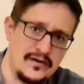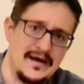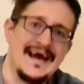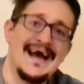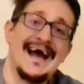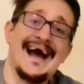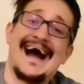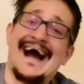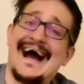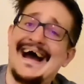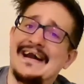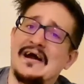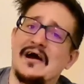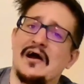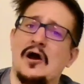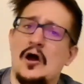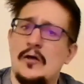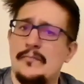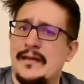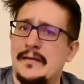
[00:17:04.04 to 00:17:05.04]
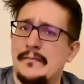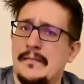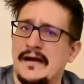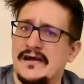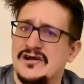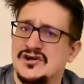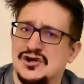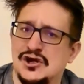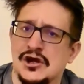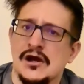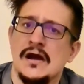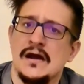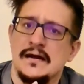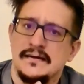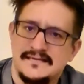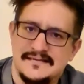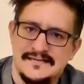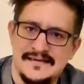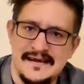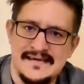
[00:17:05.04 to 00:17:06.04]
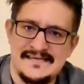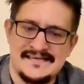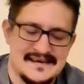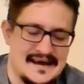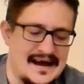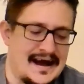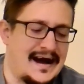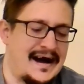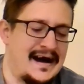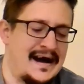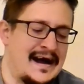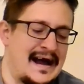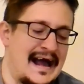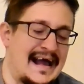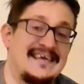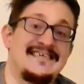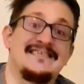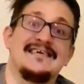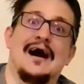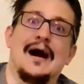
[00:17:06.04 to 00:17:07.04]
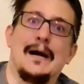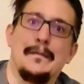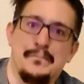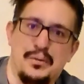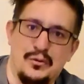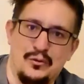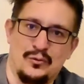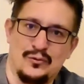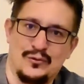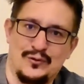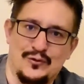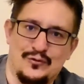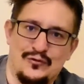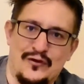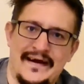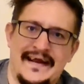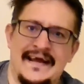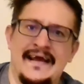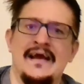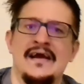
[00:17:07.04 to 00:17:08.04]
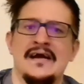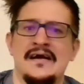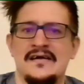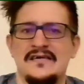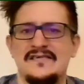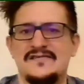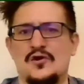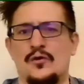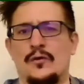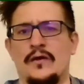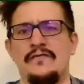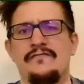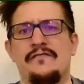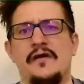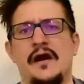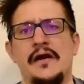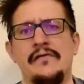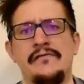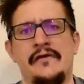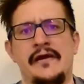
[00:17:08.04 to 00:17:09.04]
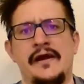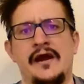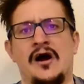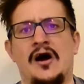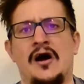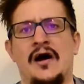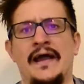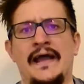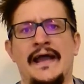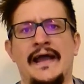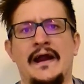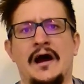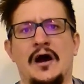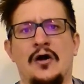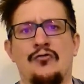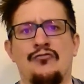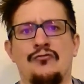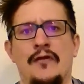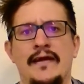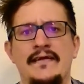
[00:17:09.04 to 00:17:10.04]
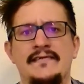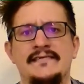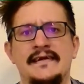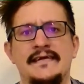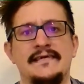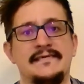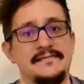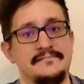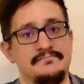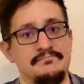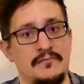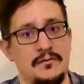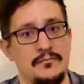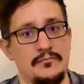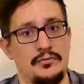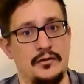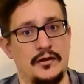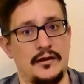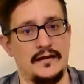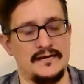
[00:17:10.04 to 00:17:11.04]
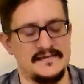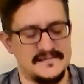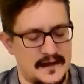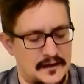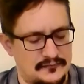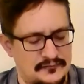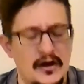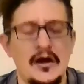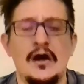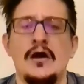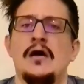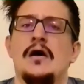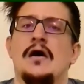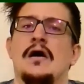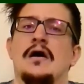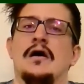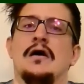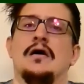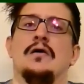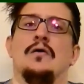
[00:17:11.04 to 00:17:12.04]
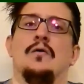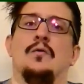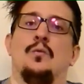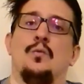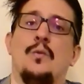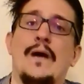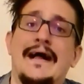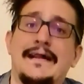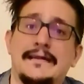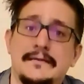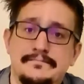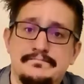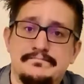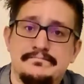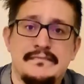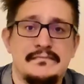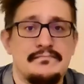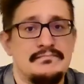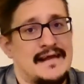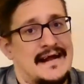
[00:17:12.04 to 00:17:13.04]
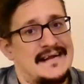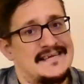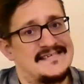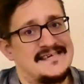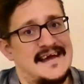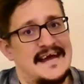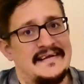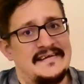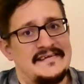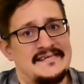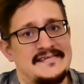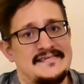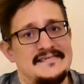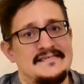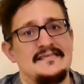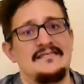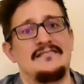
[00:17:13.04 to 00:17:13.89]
and I hope they match this example already, scoring very, very high in our ratings. Brilliant stuff. Well, that's it.